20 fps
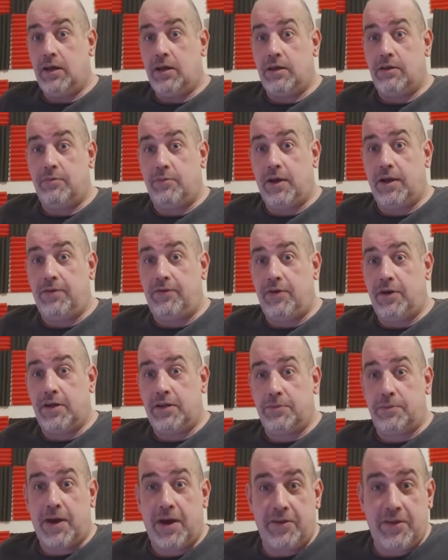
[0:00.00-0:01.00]
You may have
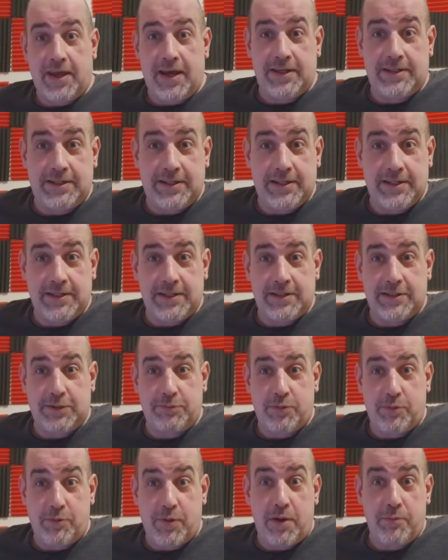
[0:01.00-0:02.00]
heard about that in
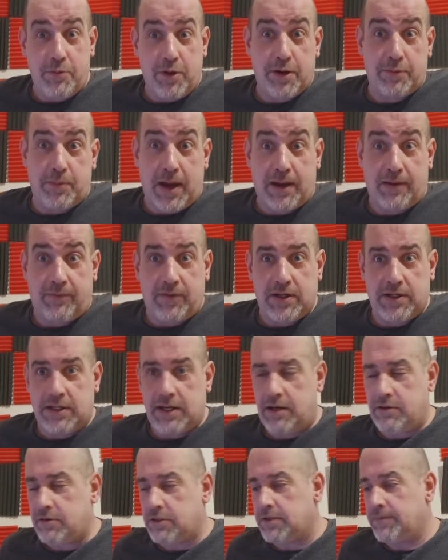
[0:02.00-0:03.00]
some of my mukbang
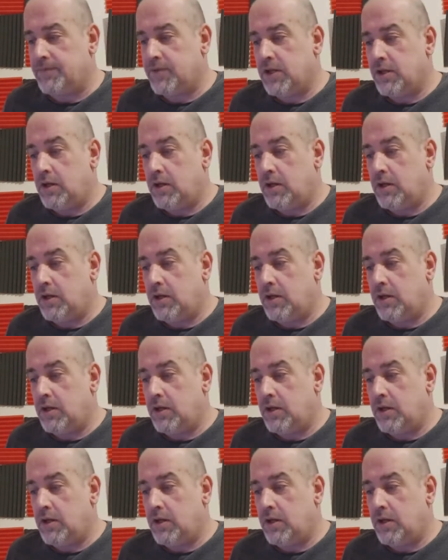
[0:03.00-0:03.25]
videos.